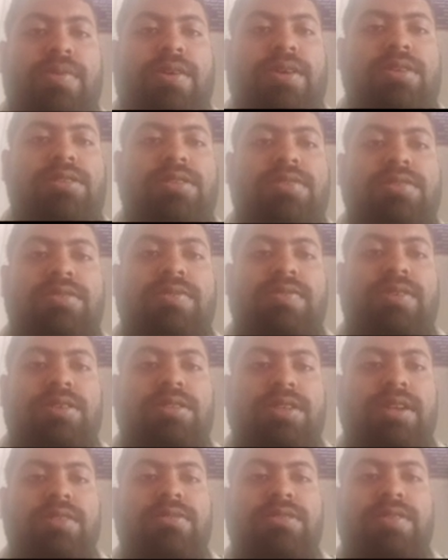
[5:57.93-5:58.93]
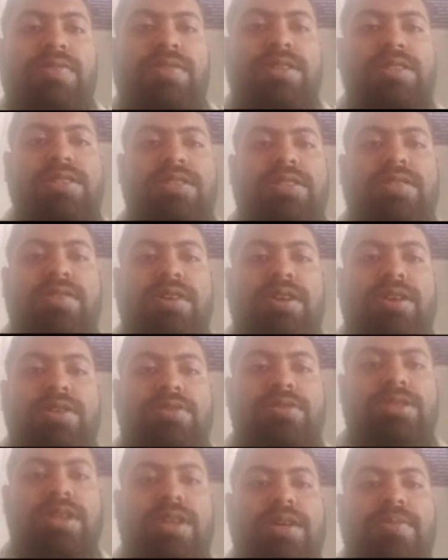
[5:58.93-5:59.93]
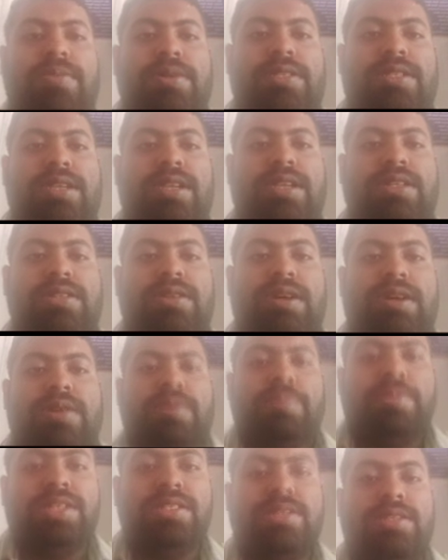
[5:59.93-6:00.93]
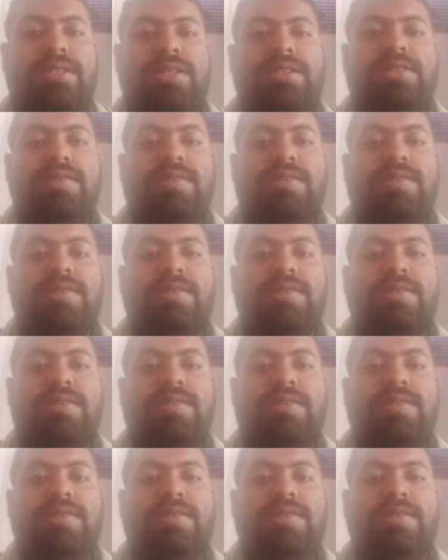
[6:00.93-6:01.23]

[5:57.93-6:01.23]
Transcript: of for self sufficiency we are using pesticides and